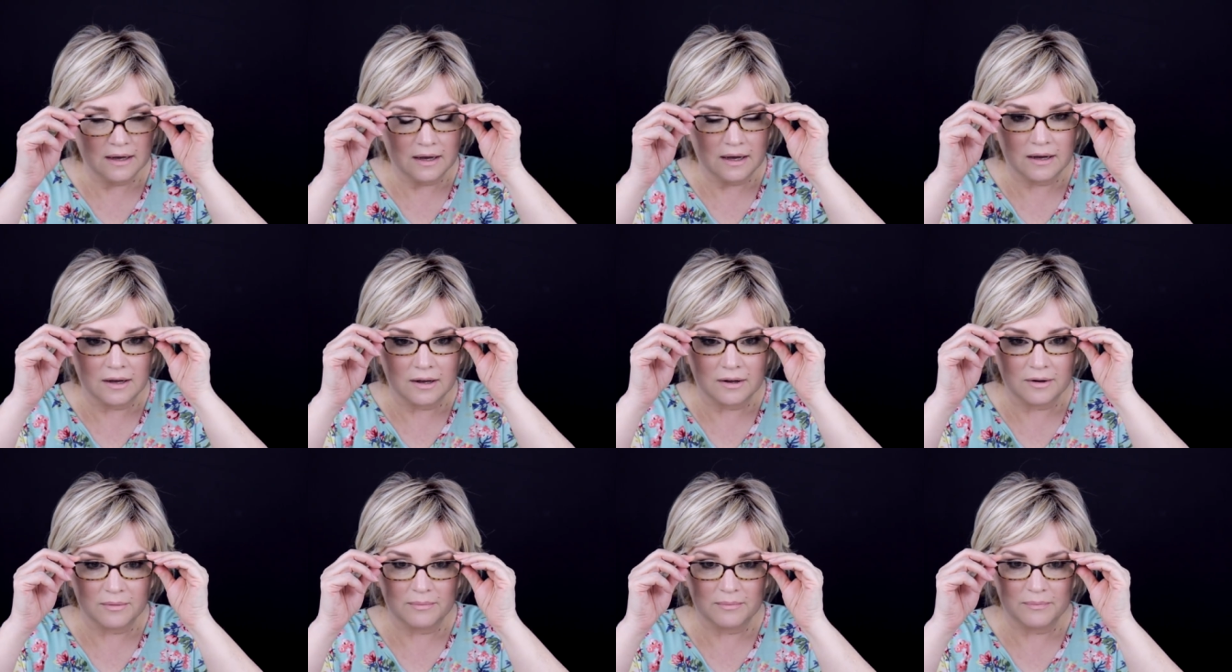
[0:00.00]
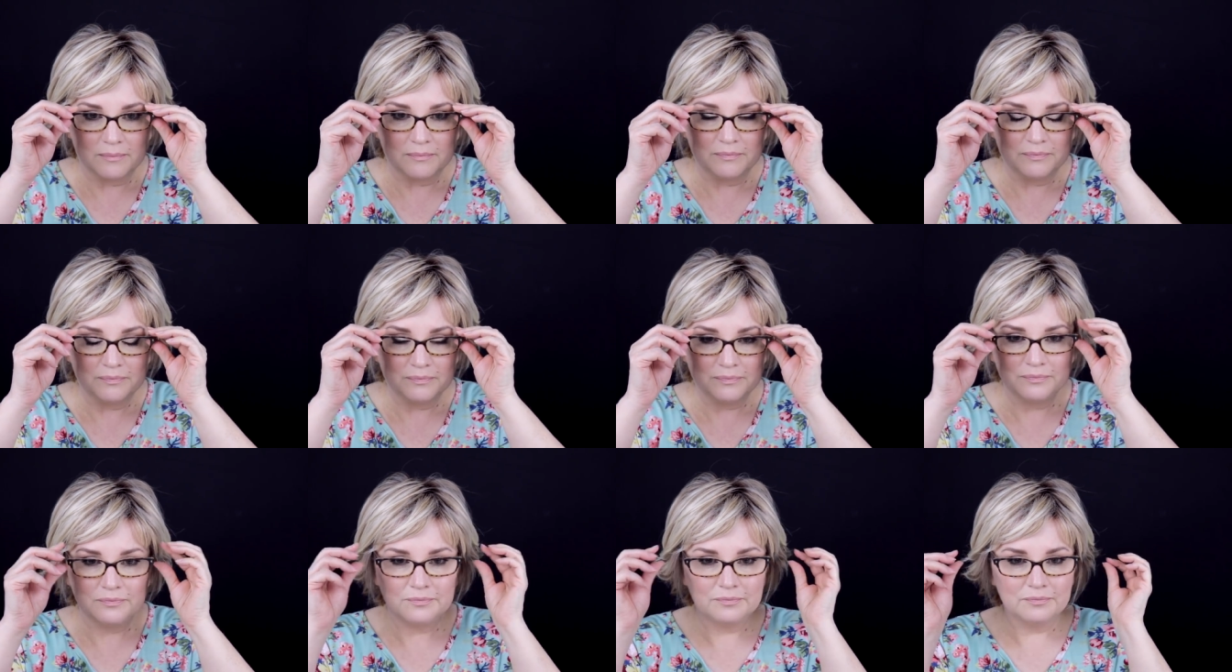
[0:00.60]
Um,
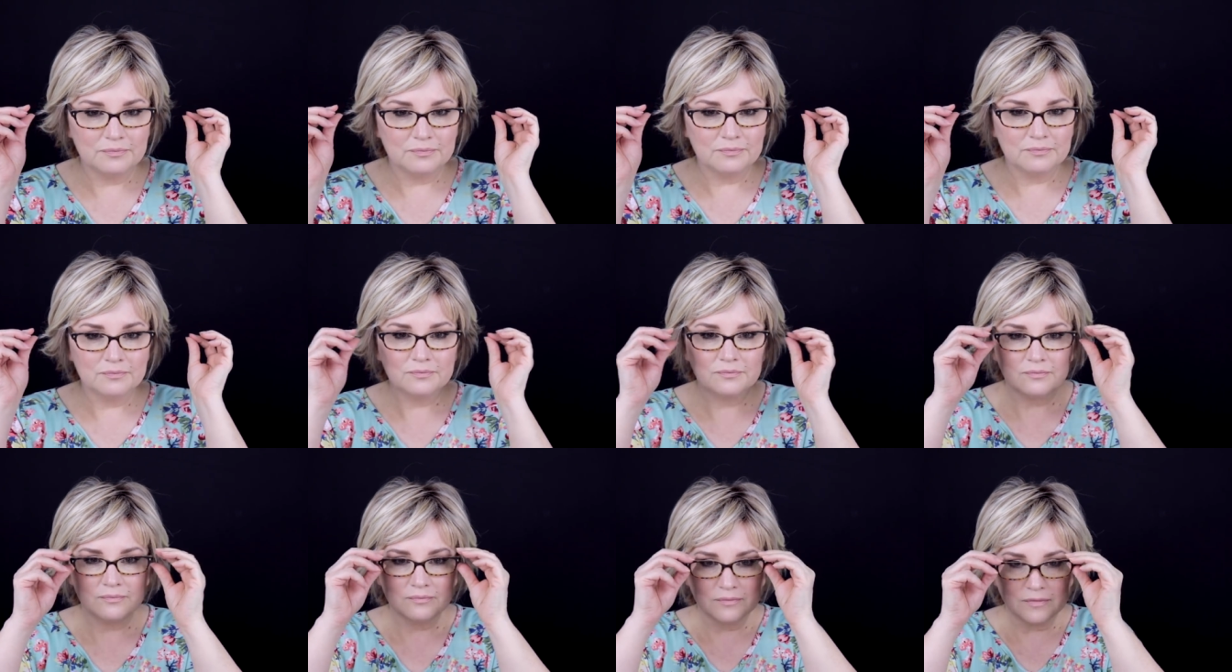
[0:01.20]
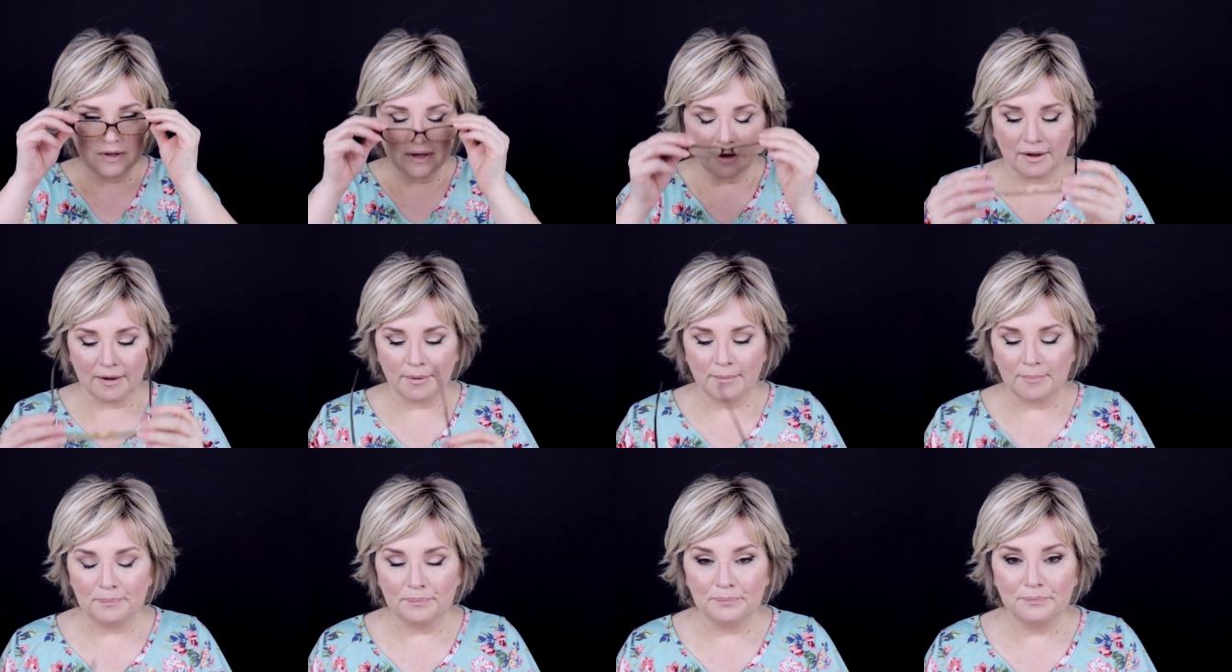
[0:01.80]
yeah.